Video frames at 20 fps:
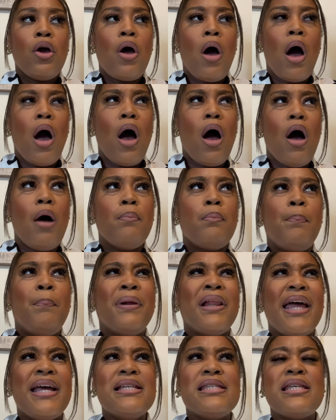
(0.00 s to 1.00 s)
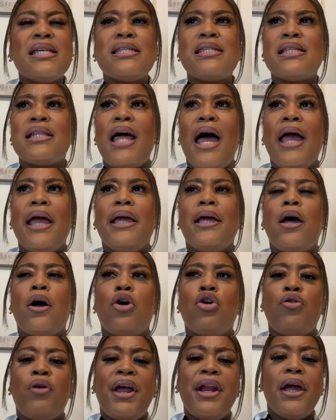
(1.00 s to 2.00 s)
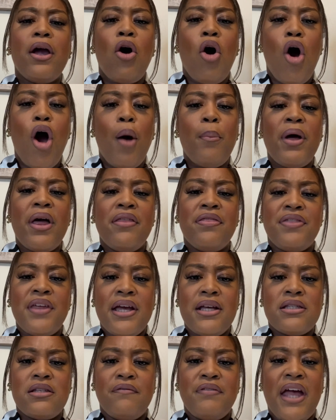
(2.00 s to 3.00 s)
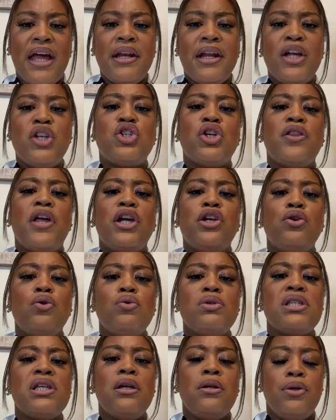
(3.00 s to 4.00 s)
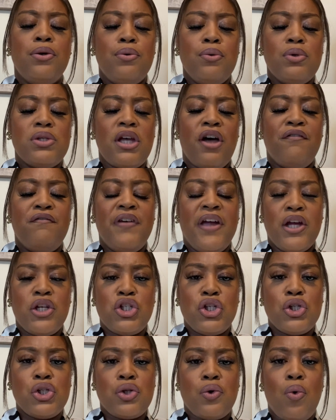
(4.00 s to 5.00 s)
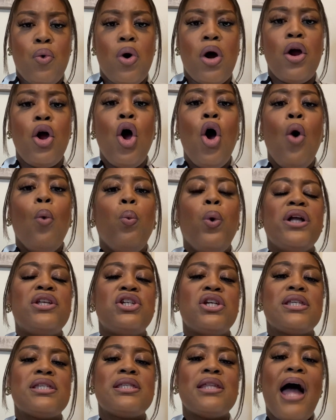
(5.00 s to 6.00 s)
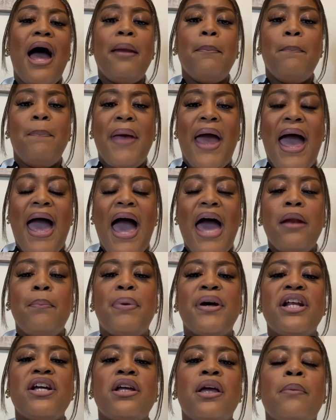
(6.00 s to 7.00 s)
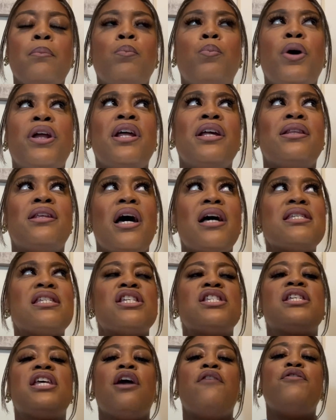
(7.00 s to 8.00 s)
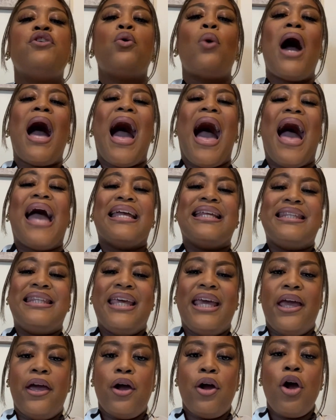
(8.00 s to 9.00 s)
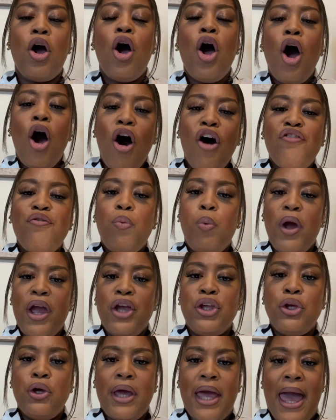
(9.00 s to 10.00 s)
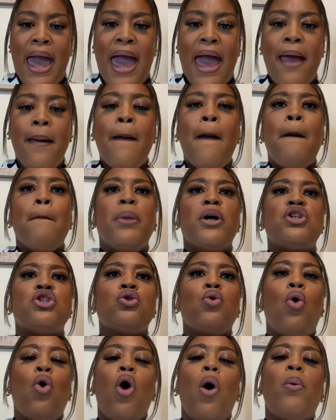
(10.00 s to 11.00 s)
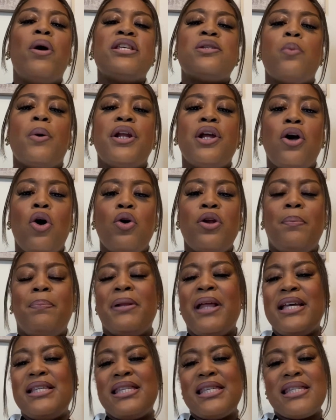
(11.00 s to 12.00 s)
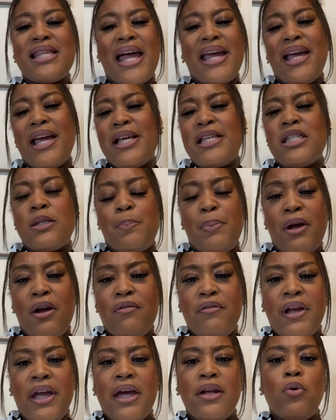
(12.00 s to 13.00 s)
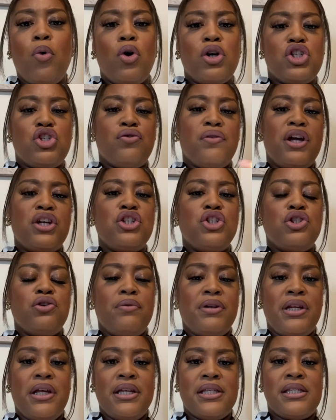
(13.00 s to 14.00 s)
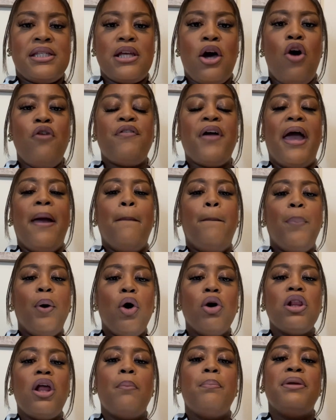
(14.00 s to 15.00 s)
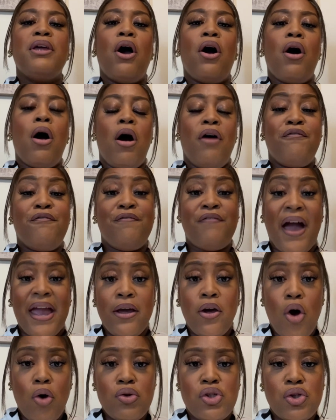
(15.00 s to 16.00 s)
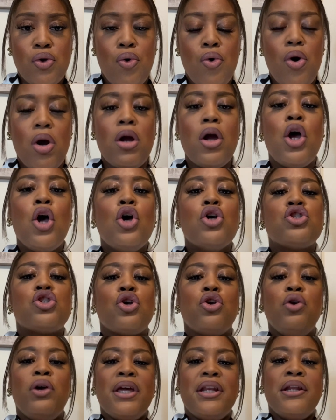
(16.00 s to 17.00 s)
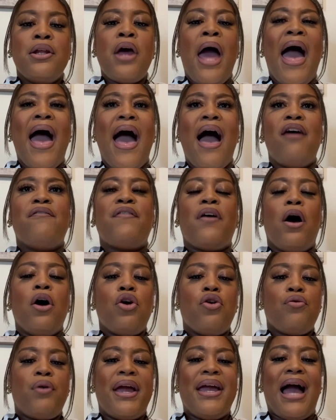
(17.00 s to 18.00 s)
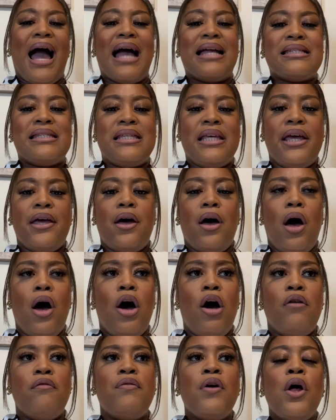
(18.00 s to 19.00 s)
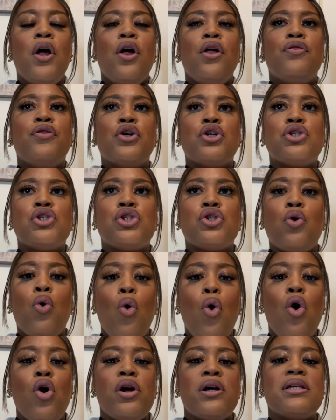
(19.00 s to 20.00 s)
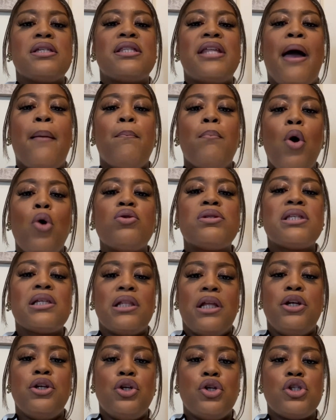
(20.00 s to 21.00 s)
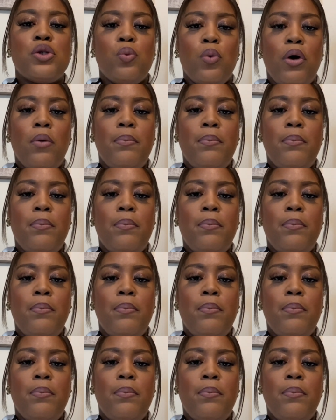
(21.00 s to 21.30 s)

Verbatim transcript: Um, places like Credit Karma and things of that nature, they usually use a Vantage score, which is not bad, but it what it does is give you an idea of where you're at. But you always want to go to places like Experian or TransUnion itself and pull up your FICO score so you can have a great idea of the scores that most lenders will